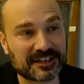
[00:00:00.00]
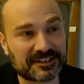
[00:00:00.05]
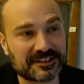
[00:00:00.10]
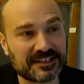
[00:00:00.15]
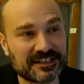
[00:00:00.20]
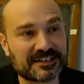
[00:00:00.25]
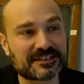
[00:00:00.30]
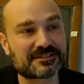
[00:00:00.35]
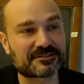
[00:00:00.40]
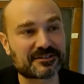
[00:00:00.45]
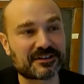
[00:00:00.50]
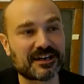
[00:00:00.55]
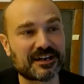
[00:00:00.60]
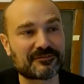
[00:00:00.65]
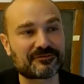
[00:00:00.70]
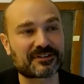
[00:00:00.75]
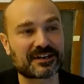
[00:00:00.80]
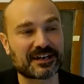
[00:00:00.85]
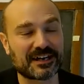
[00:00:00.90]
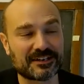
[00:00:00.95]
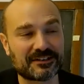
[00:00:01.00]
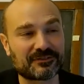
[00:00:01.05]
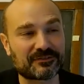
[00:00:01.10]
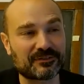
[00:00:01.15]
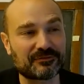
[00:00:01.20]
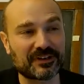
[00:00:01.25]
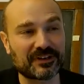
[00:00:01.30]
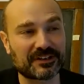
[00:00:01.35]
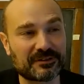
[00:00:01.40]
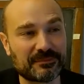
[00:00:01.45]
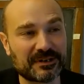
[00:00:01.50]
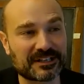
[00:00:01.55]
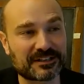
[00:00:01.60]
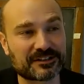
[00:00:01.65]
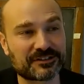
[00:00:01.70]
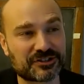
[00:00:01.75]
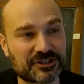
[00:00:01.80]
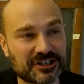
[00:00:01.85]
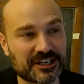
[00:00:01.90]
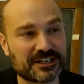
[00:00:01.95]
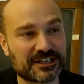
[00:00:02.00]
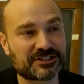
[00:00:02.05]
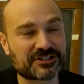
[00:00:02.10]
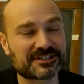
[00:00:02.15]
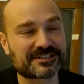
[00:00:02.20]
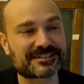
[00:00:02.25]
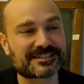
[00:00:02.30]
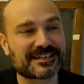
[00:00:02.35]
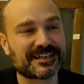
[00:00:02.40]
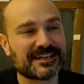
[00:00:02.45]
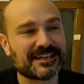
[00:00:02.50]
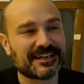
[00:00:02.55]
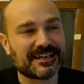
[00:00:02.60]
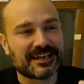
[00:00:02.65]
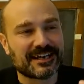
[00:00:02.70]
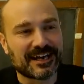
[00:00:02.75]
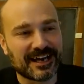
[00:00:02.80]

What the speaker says: needed to have kind of the fundamental changes.